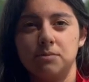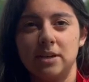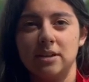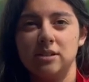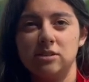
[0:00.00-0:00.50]

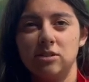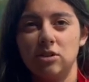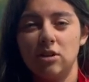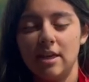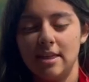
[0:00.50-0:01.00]
because
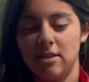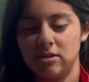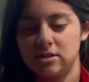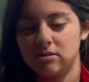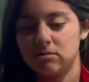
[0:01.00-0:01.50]
if they're
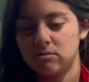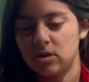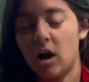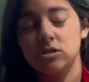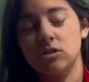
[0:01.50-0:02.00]

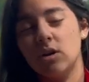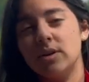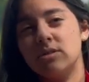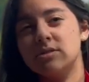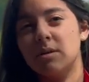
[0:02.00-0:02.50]
also
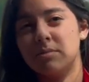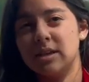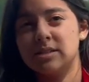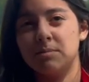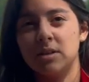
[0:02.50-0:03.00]
going through
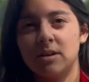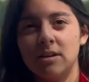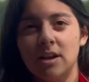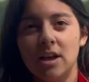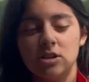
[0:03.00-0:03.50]
something similar,
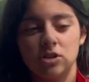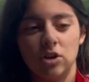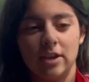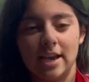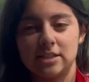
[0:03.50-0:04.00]
so
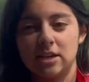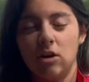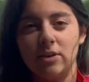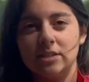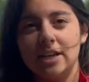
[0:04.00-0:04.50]
you guys can
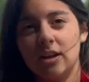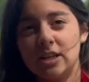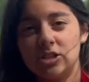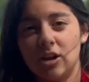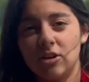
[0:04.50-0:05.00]
always lean on
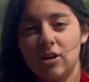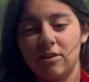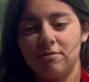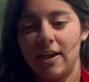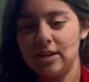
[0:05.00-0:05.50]
each
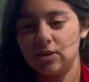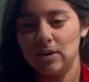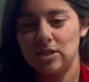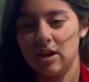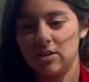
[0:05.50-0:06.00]
other, vent to
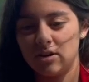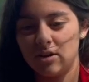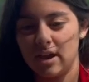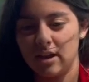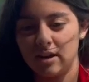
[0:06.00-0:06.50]
each other,
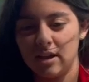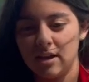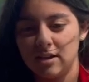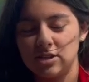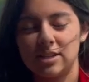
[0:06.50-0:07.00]
and
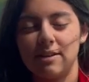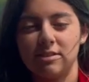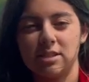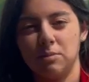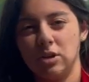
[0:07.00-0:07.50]
just having
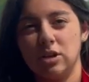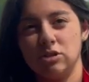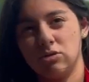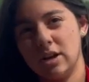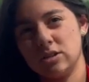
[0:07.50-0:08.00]
someone you can
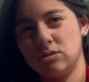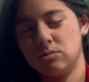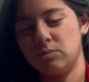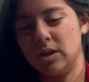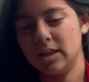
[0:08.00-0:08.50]
trust
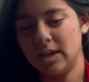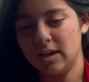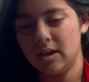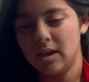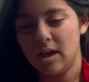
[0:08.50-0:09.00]
really
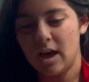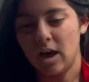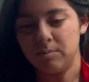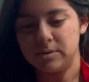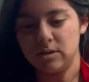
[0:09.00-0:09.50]

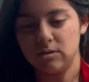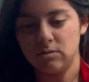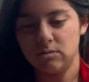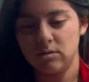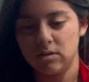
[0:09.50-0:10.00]
helps
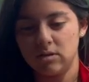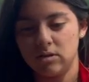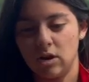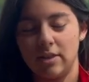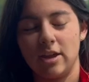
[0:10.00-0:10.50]
you
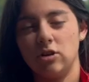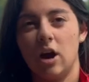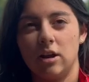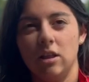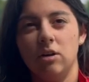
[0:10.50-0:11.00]
know that you're
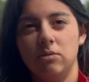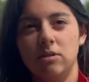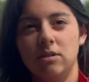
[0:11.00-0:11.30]
not alone.